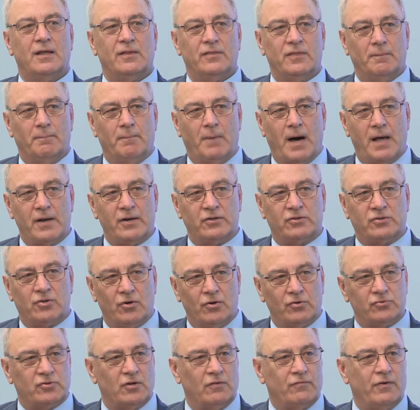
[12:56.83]
The
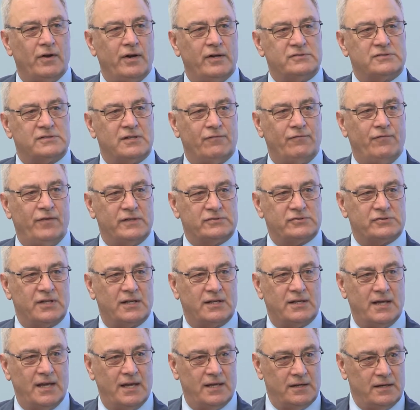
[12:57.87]
monitors are very
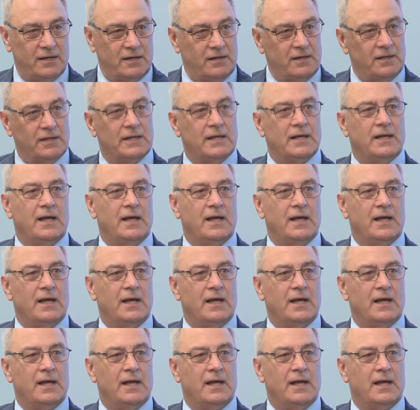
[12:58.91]
sophisticated,